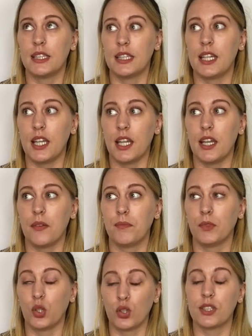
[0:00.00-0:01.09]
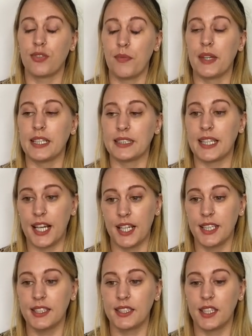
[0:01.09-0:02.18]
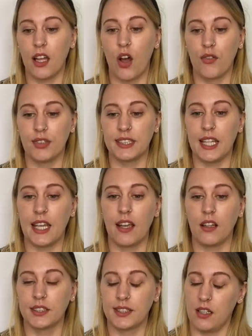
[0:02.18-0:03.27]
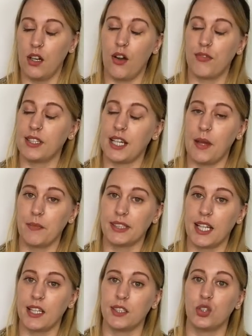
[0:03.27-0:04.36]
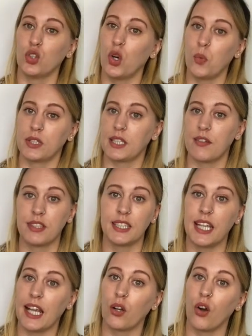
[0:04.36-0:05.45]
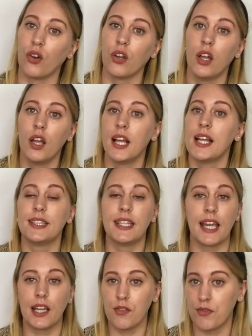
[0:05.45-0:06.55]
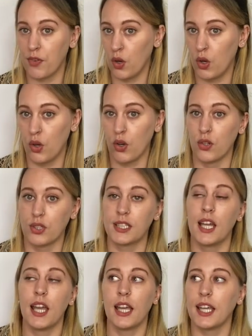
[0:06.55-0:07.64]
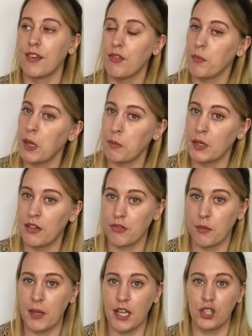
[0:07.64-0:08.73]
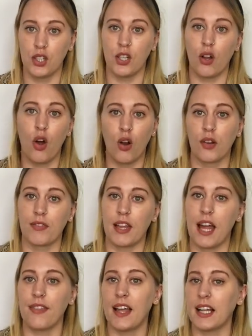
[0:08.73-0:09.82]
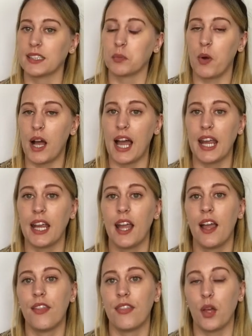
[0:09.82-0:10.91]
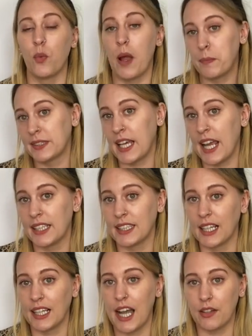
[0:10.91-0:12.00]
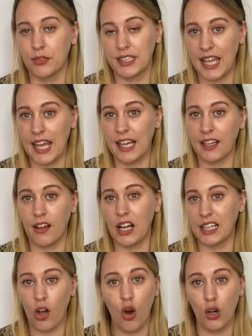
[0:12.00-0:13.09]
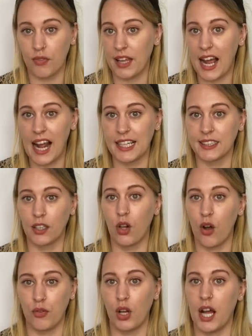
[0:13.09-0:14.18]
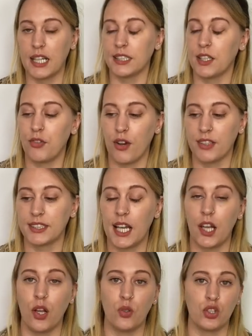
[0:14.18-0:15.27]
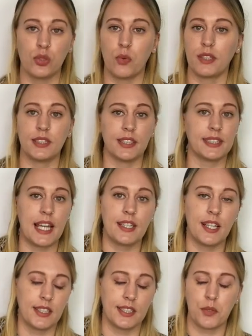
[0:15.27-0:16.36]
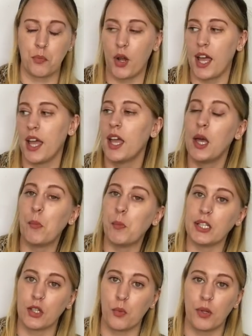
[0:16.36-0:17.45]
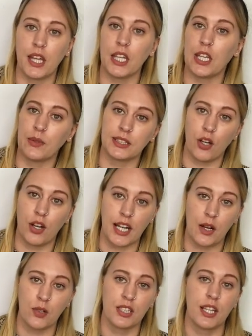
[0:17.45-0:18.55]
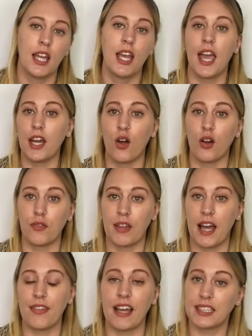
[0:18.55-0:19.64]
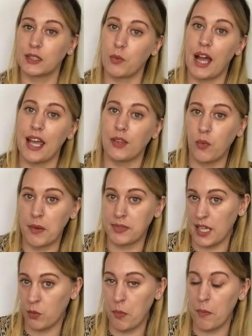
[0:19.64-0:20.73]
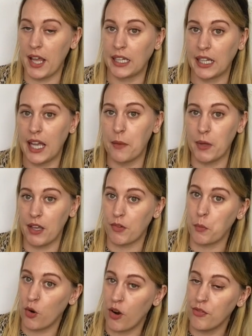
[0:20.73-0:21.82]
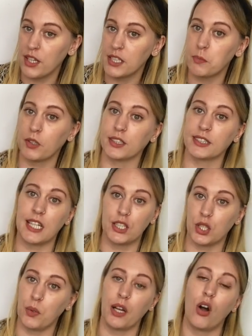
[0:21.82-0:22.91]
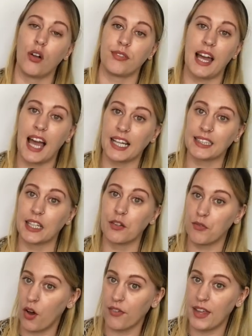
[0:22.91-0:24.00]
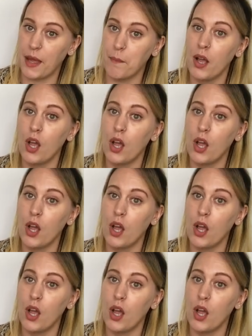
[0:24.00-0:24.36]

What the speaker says: the goods from these sellers, obviously a lot of the time the sellers don't want to have to taking photos, giving people information, all of that, and that's why the websites can kind of take all of that hassle off your hands. If you're a seller who just wants to send it to somewhere, be done with it, you sort it out and all of that, that's why the website will make a bit of a profit, because they're doing all of the handling for them.